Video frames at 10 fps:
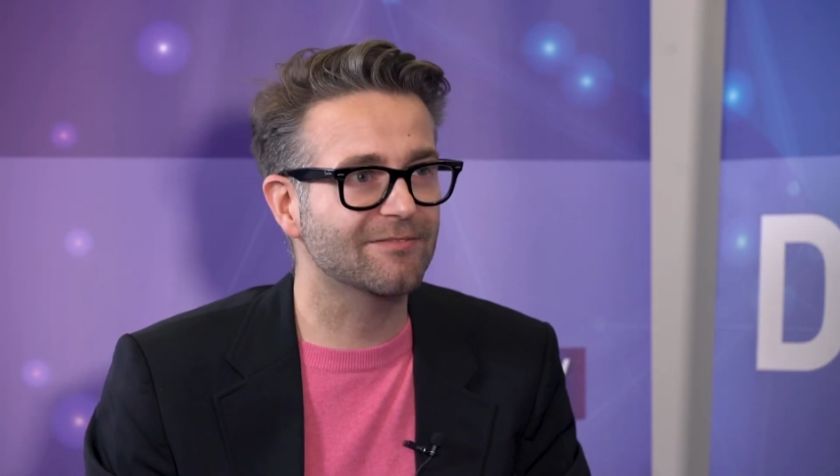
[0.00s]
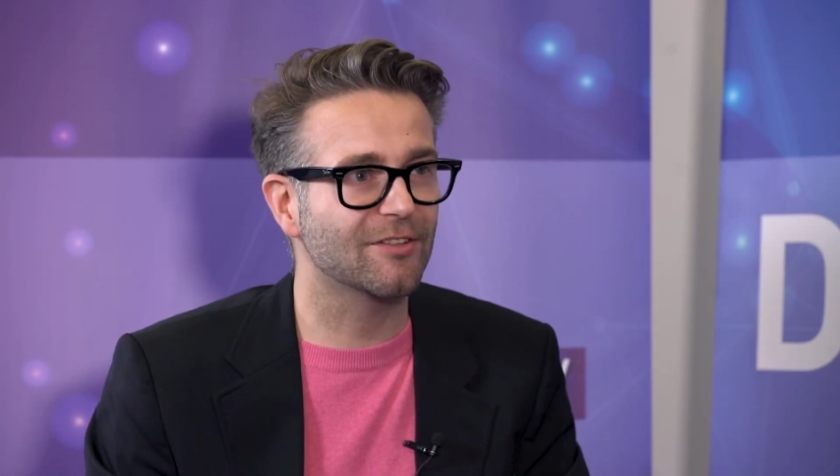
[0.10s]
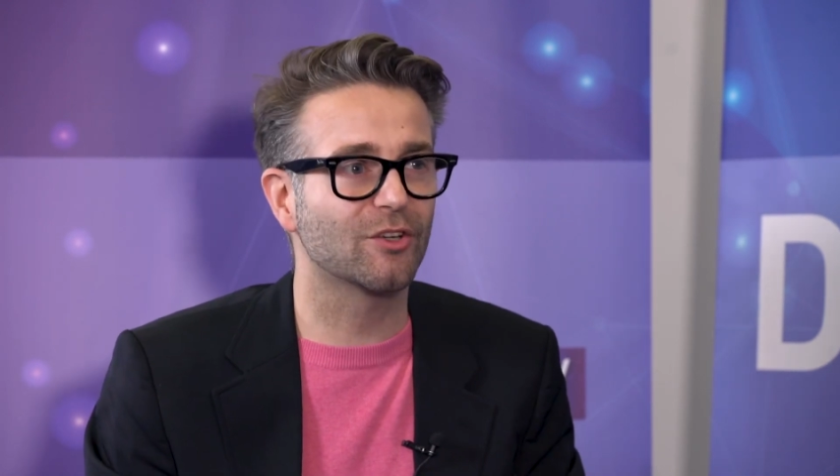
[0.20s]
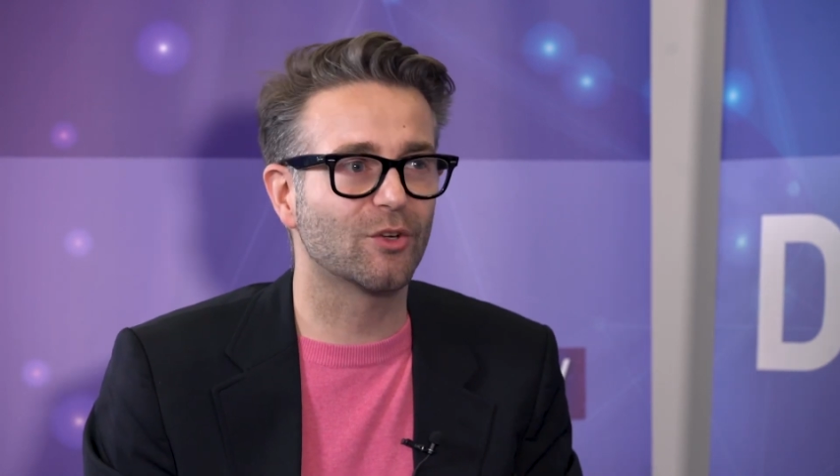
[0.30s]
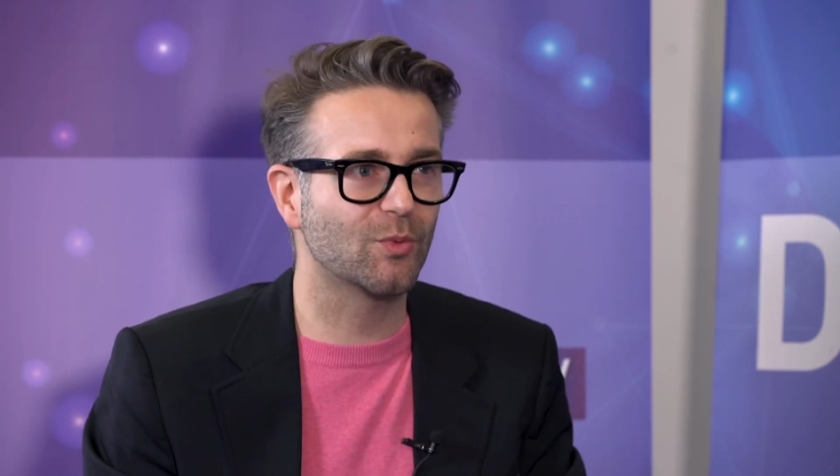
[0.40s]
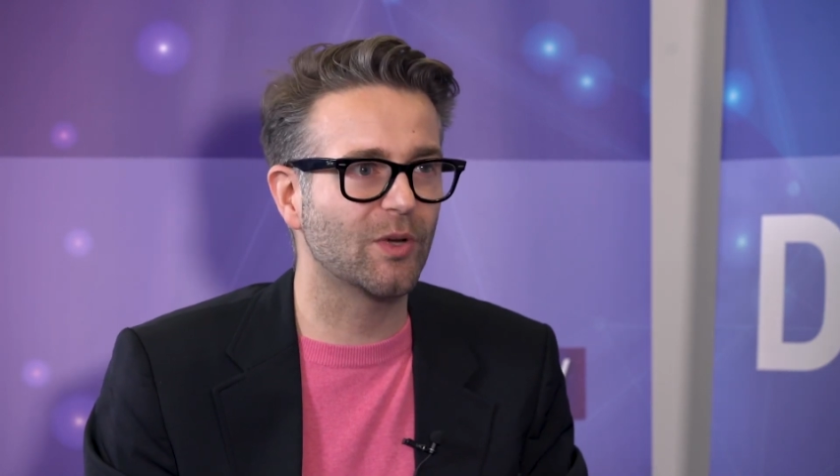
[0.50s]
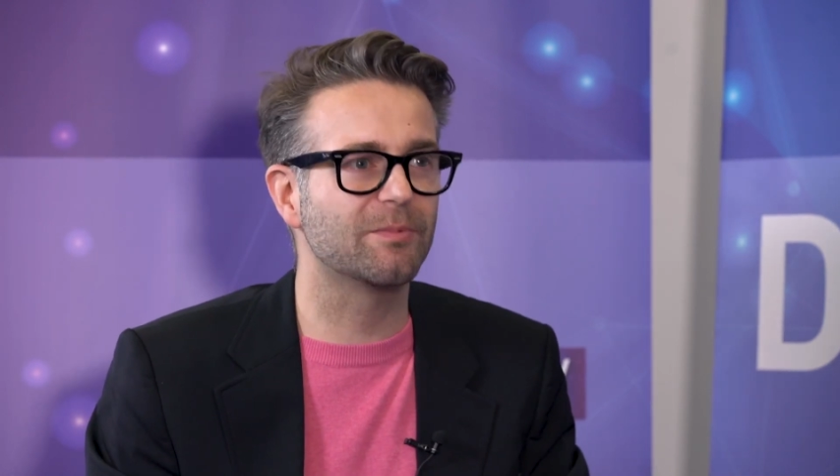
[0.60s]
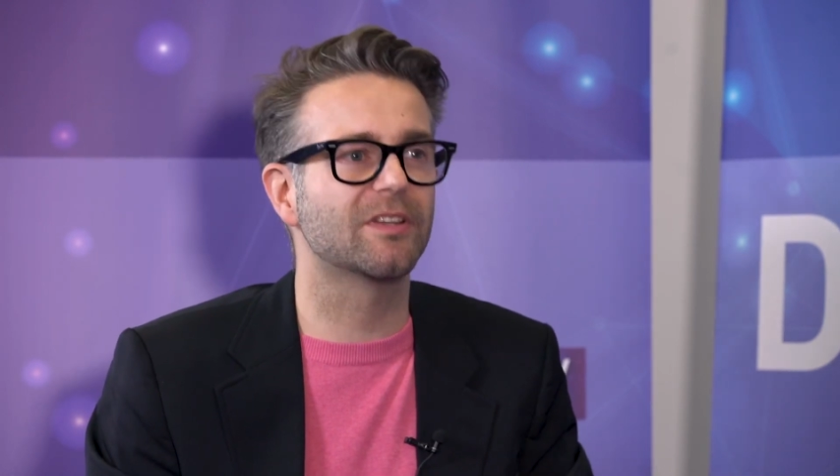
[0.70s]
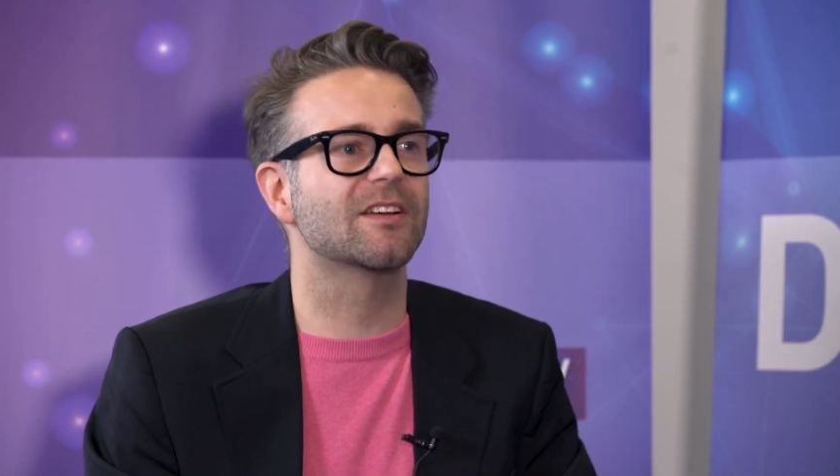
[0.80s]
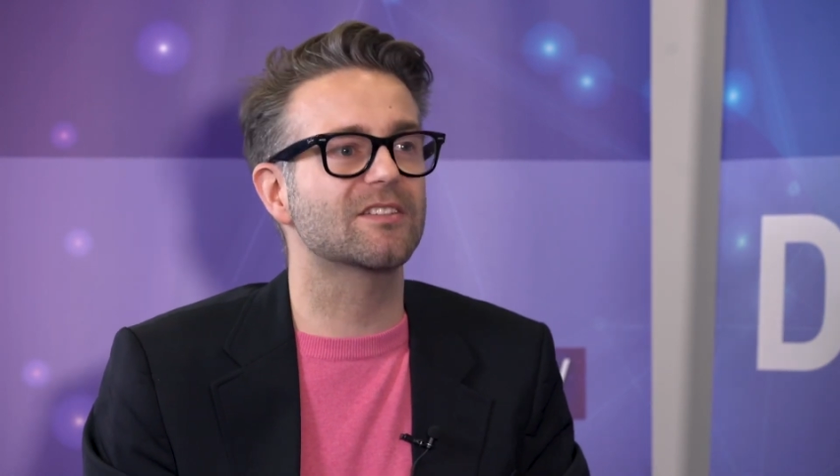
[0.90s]
on a good way,
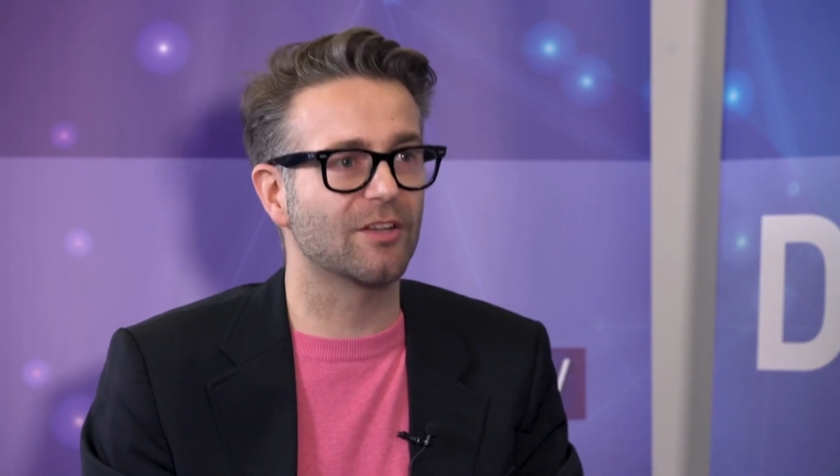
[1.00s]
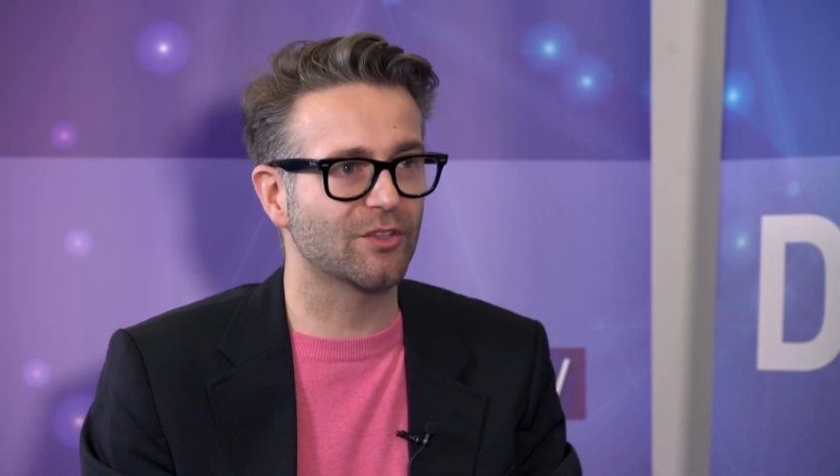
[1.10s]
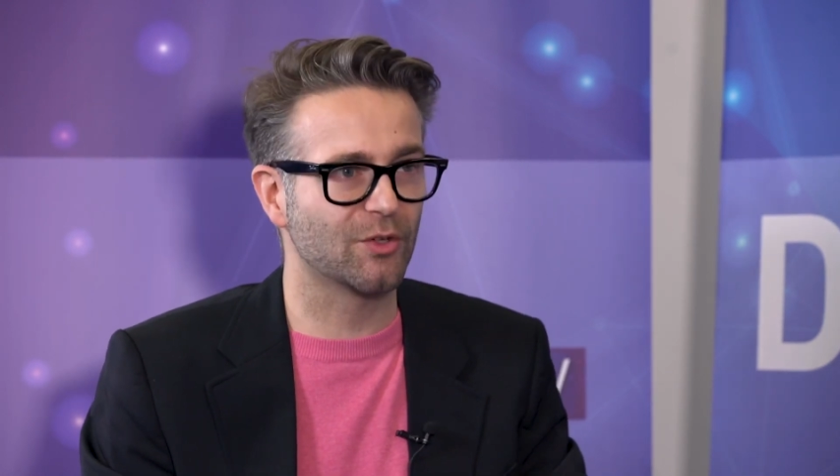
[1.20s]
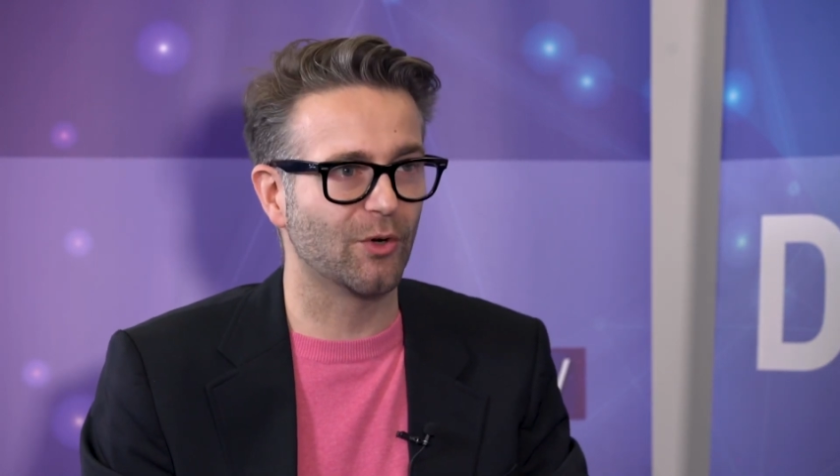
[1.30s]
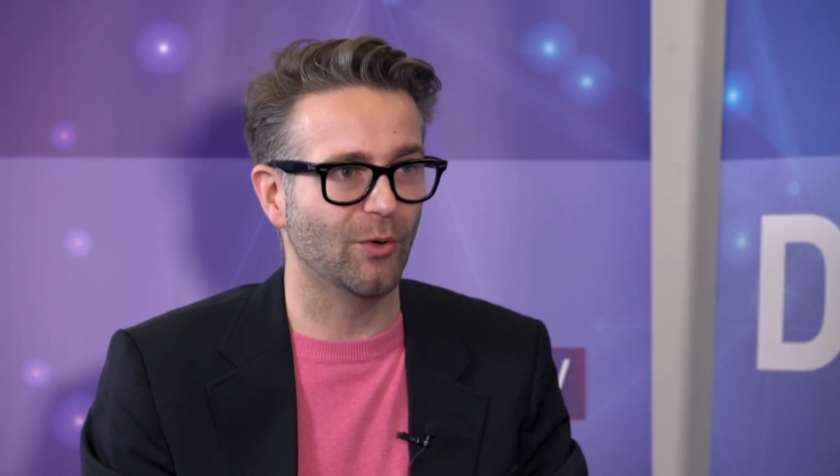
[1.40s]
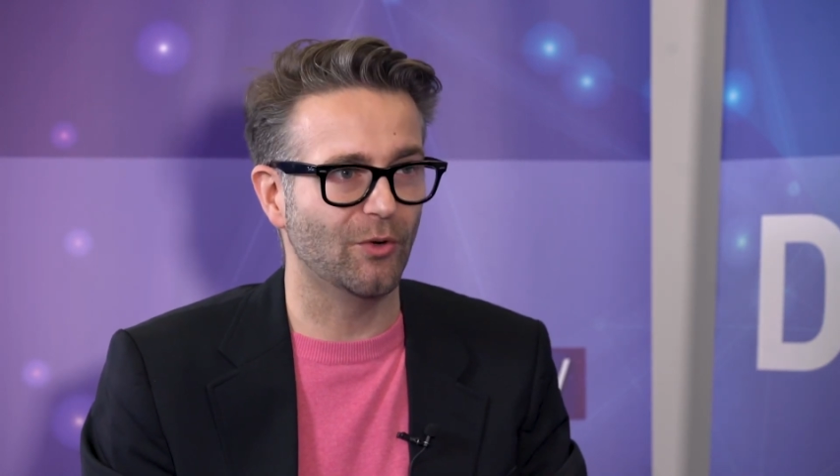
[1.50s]
but there's a lot to go.